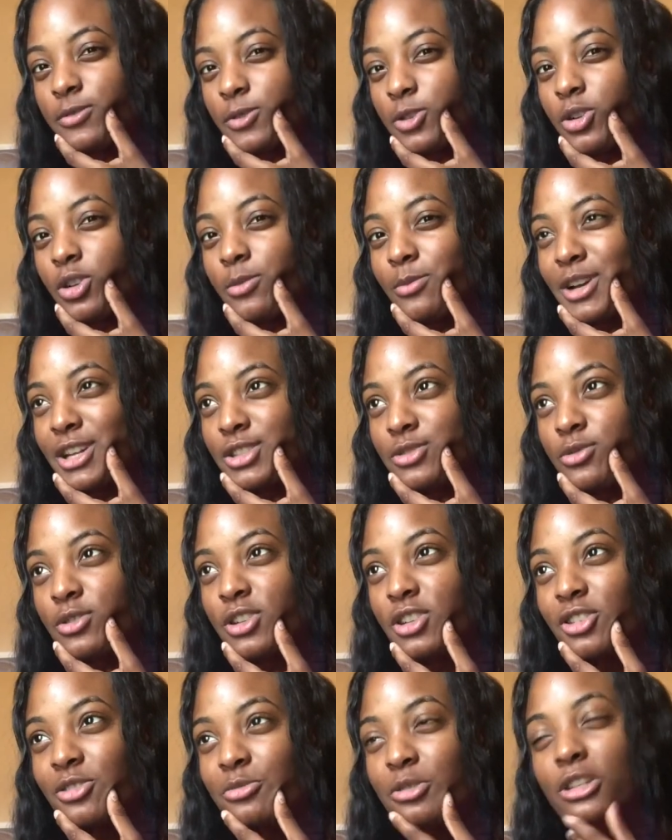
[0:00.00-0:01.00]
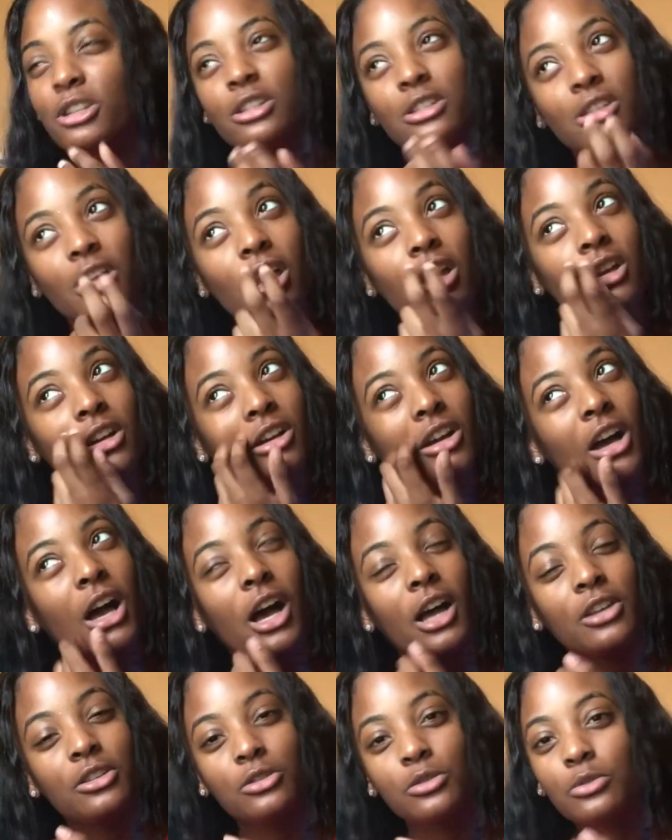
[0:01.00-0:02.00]
you're on my Twitter, because like,
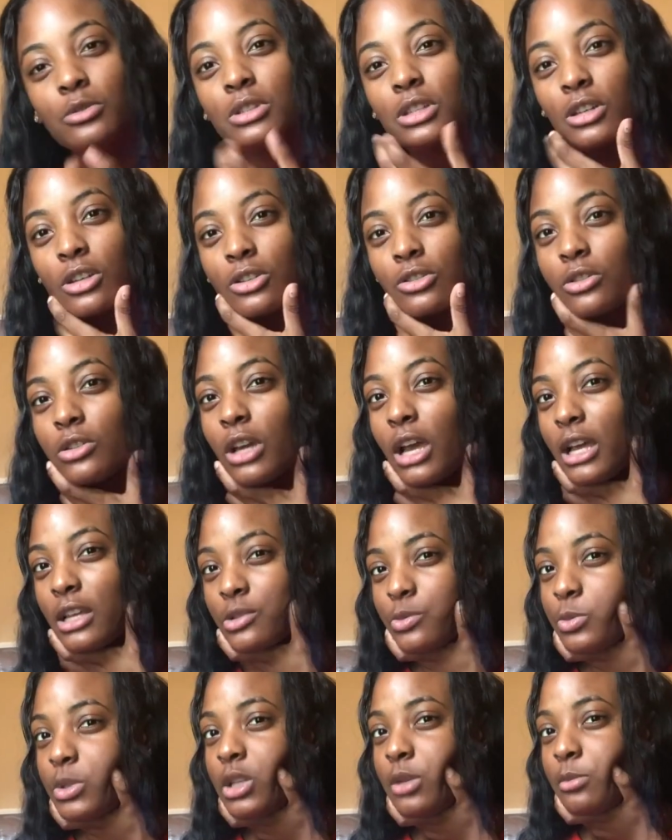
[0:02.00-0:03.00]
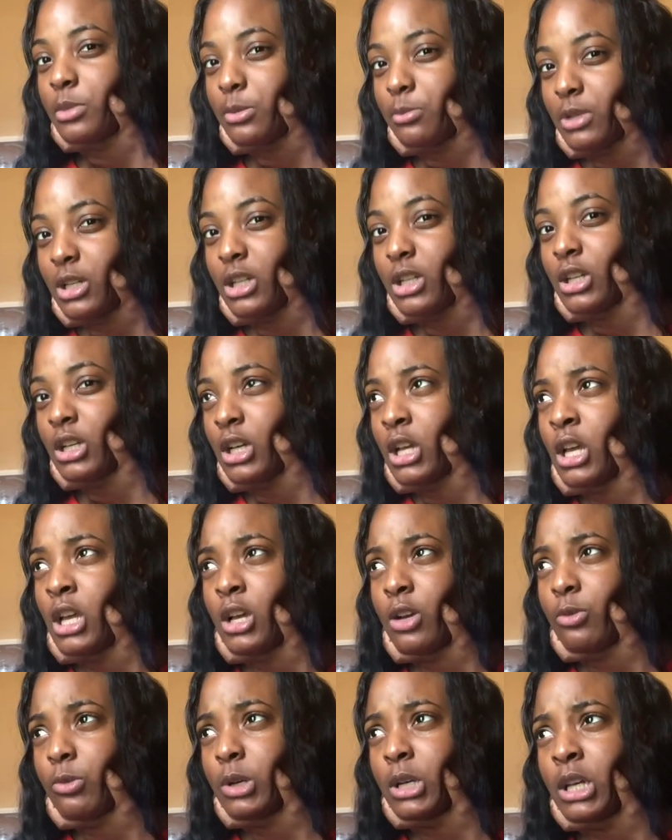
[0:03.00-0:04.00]
I do tell you guys when I'm
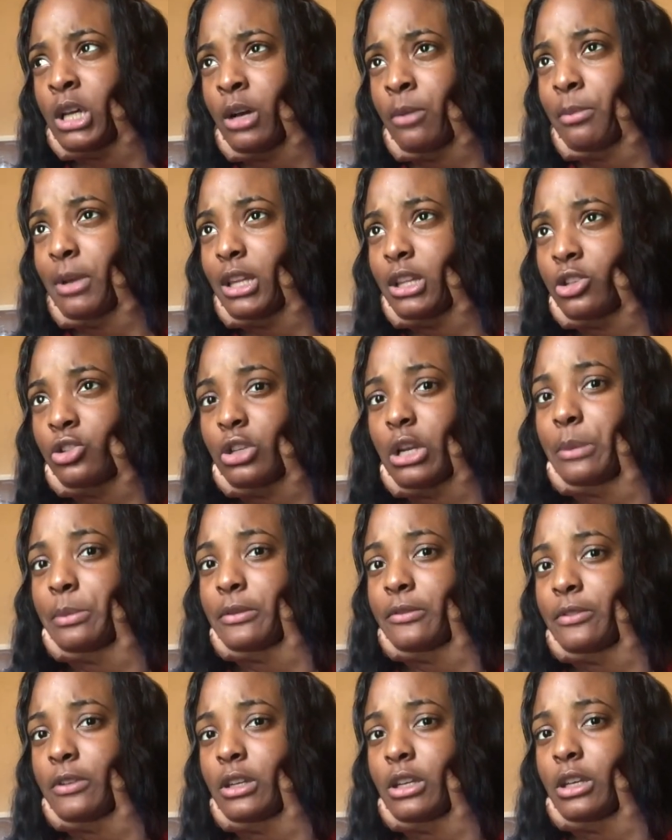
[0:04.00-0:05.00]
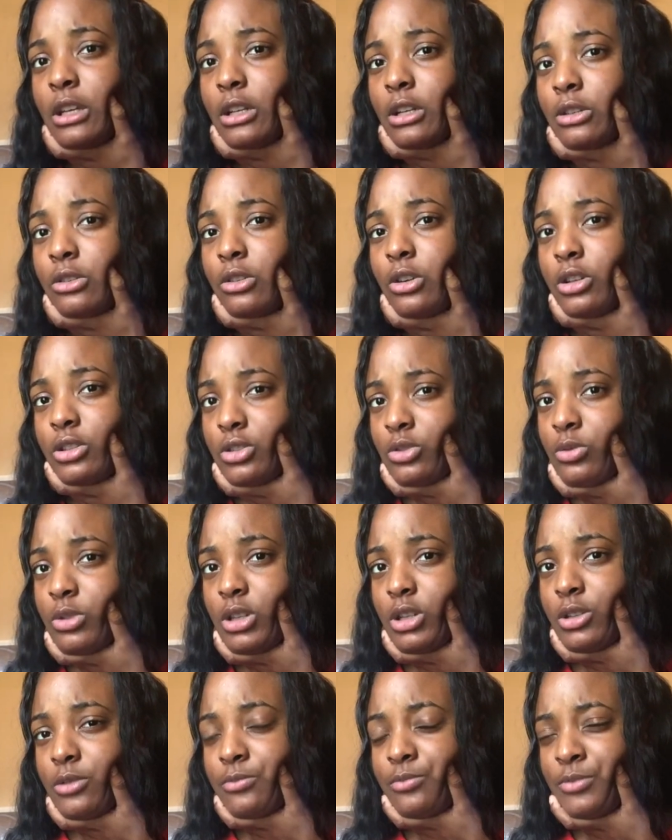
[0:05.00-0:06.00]
about to drop a video on
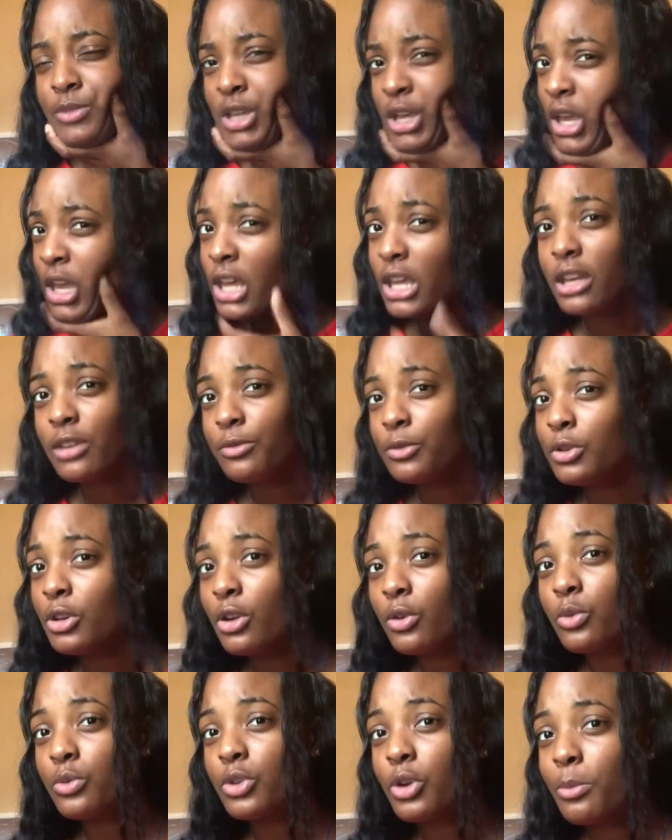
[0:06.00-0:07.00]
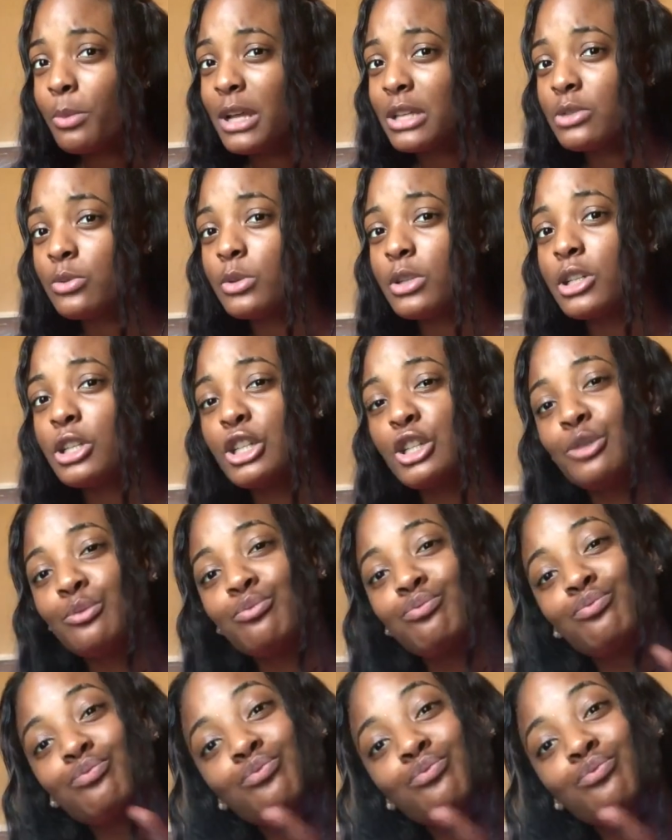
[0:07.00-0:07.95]
Twitter. And if you don't know my Twitter,